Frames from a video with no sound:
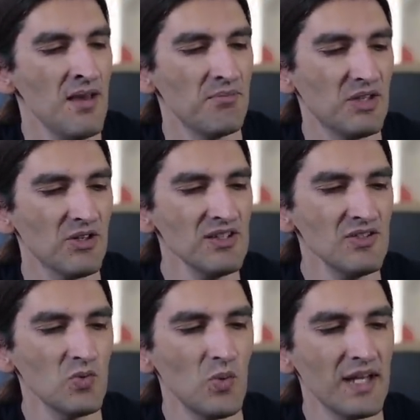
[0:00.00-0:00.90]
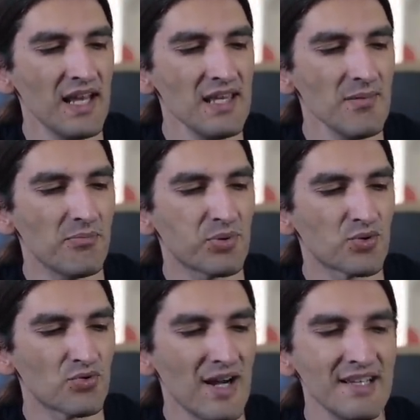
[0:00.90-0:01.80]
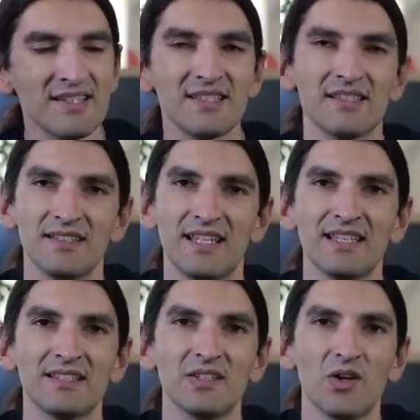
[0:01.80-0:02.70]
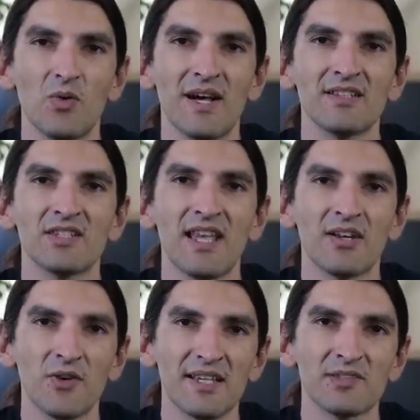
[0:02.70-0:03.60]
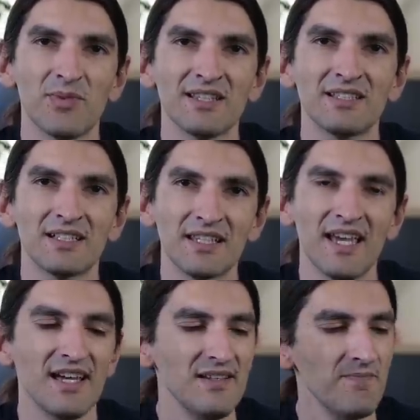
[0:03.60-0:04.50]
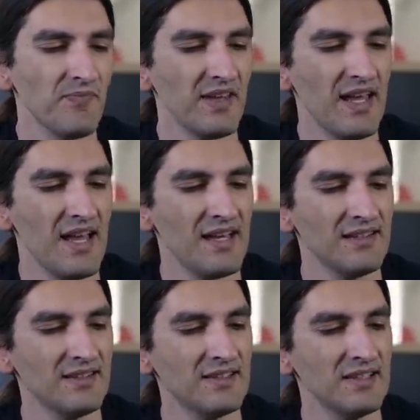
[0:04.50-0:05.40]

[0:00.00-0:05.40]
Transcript: Because when I press that O S N O S button again and